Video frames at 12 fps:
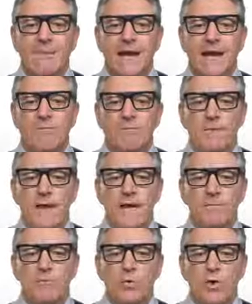and many
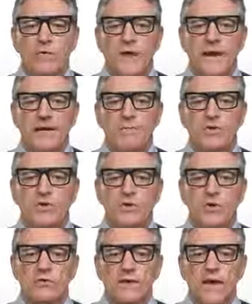more that have been
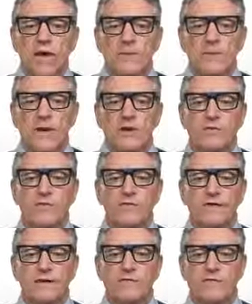shown to help increase
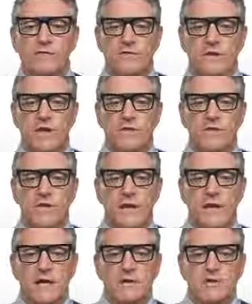levels of
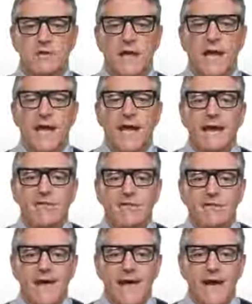HGH. In
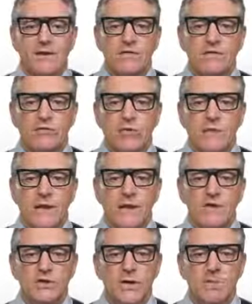fact, the
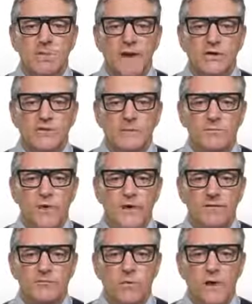formulation that makes up
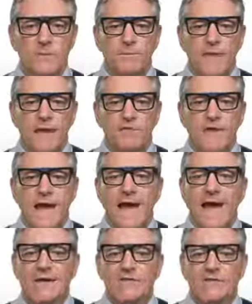GenF20 Plus
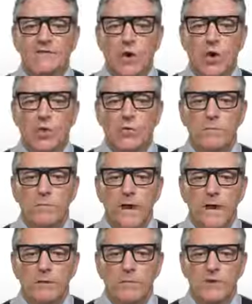has its own
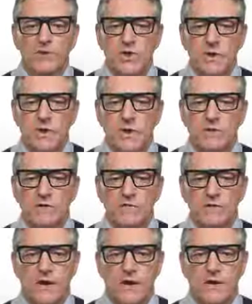published clinical
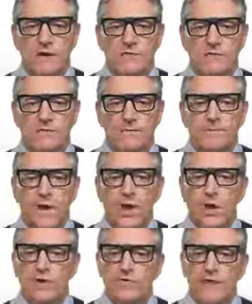studies.
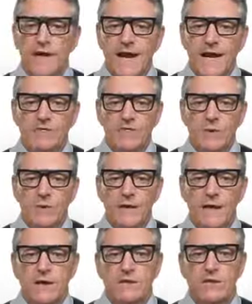You see, after we
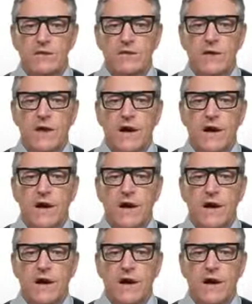hit 30, our